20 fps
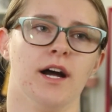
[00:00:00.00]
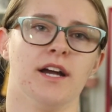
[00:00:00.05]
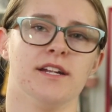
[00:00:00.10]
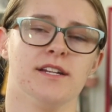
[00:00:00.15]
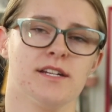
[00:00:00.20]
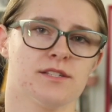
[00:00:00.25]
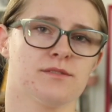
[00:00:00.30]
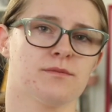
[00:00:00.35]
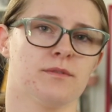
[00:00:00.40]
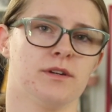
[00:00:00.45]
I
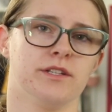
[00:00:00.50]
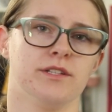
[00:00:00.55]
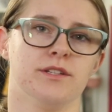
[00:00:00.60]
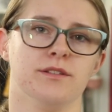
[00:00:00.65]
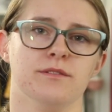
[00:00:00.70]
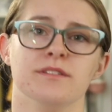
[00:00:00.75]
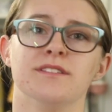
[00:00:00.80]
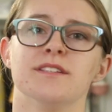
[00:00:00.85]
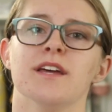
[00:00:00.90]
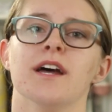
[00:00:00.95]
just want
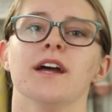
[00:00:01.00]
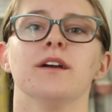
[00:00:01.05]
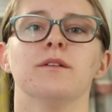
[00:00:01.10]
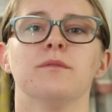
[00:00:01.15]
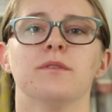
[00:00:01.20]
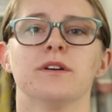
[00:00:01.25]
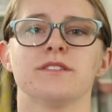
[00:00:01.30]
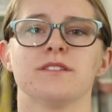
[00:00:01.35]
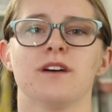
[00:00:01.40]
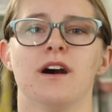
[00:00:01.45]
to say
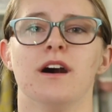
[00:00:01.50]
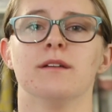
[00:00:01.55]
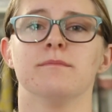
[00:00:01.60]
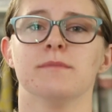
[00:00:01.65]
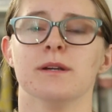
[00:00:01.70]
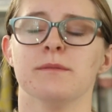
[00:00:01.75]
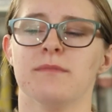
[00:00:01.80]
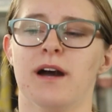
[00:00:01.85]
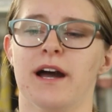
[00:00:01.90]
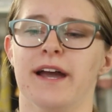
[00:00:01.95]
what's
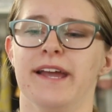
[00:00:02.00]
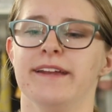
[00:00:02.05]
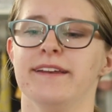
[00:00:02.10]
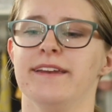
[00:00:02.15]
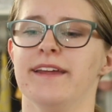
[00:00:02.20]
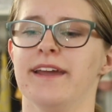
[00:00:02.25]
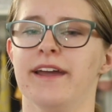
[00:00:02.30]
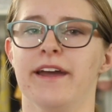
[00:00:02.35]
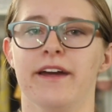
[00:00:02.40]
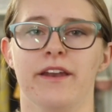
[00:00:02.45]
on my
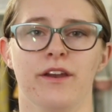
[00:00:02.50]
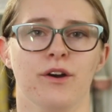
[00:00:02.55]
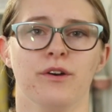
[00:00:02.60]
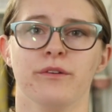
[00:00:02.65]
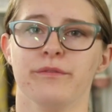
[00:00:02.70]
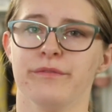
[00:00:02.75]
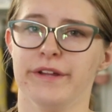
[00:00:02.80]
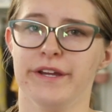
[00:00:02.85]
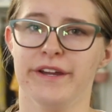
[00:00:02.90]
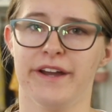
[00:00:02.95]
mind, and
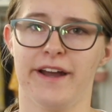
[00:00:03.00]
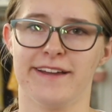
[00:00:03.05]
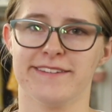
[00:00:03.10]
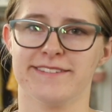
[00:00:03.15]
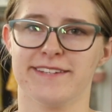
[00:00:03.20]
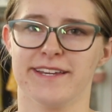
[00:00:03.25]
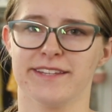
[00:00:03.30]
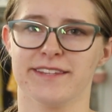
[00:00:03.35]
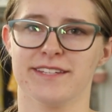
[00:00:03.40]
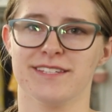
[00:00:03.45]
hopefully you
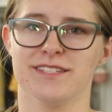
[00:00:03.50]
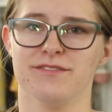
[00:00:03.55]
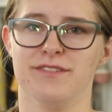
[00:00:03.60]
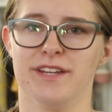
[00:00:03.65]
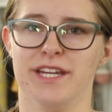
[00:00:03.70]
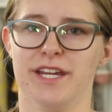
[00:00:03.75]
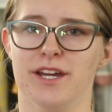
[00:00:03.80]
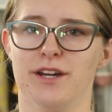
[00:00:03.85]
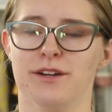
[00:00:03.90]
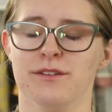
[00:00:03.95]
guys like this
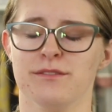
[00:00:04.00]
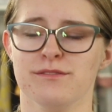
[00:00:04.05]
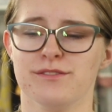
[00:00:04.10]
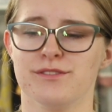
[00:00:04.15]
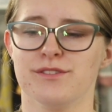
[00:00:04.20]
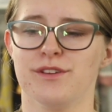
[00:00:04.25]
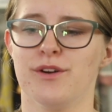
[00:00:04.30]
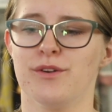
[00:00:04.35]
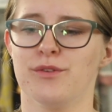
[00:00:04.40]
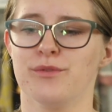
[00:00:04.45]
video.
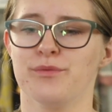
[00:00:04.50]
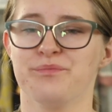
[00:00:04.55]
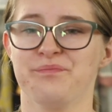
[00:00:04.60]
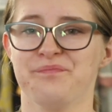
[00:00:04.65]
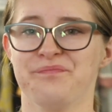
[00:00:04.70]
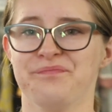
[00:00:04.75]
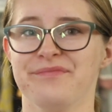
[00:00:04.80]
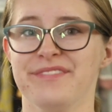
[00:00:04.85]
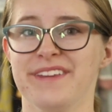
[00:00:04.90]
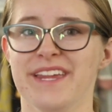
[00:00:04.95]
So
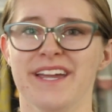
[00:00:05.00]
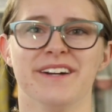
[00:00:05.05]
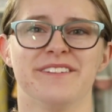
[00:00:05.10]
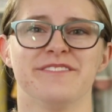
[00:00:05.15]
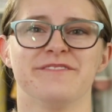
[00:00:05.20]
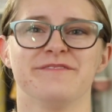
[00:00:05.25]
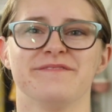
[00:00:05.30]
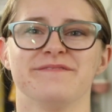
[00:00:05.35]
yeah.